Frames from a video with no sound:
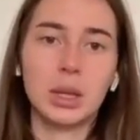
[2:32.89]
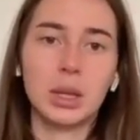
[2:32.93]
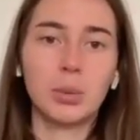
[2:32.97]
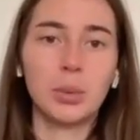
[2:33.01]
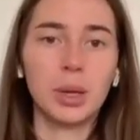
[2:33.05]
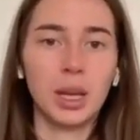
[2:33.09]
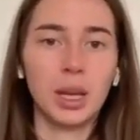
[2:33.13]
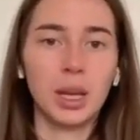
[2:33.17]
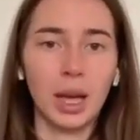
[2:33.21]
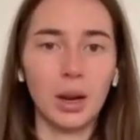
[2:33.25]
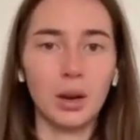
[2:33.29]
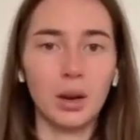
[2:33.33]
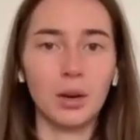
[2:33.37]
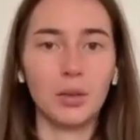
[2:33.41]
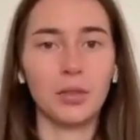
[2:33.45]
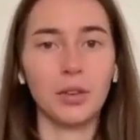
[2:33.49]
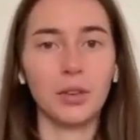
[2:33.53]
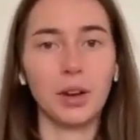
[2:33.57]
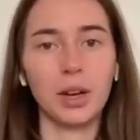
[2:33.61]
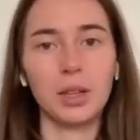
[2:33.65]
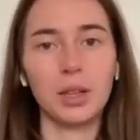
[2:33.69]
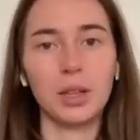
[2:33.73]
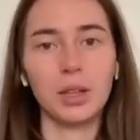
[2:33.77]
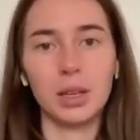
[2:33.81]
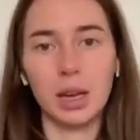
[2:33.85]
that we cannot
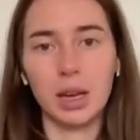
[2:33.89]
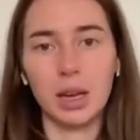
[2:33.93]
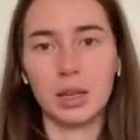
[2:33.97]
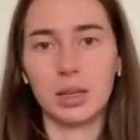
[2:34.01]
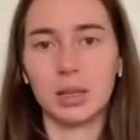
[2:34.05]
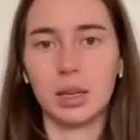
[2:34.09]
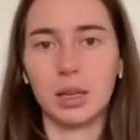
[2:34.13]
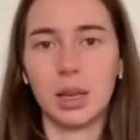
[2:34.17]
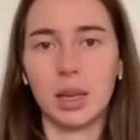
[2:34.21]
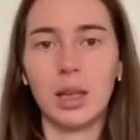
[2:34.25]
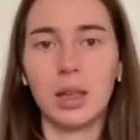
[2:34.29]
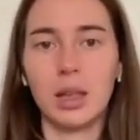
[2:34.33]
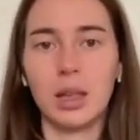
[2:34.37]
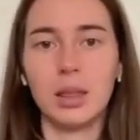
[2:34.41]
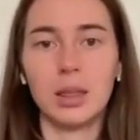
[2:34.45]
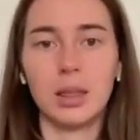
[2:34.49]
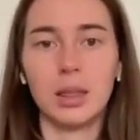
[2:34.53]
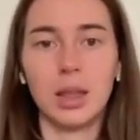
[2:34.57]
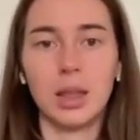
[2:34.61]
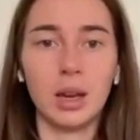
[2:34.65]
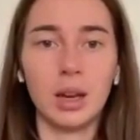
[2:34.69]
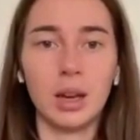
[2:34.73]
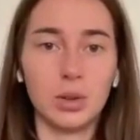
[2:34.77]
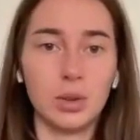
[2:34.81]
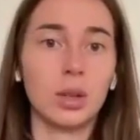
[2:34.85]
find yet
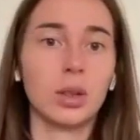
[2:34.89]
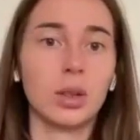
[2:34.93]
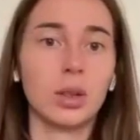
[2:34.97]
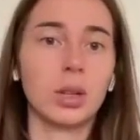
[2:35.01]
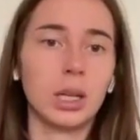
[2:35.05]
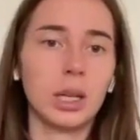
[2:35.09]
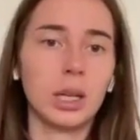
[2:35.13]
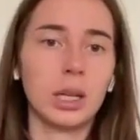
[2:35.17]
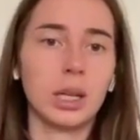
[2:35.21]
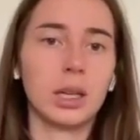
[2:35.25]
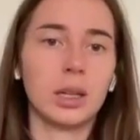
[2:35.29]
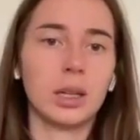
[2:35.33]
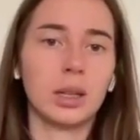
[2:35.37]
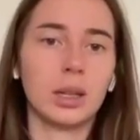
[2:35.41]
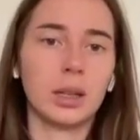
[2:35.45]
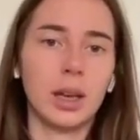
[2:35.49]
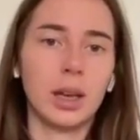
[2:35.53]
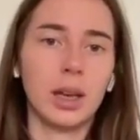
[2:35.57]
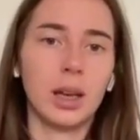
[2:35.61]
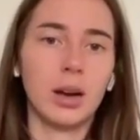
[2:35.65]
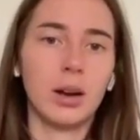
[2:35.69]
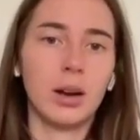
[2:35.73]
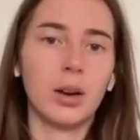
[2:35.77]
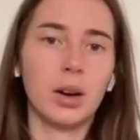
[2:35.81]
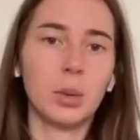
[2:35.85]
in actual clinical
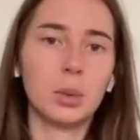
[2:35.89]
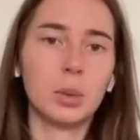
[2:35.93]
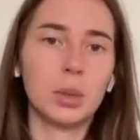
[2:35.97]
care.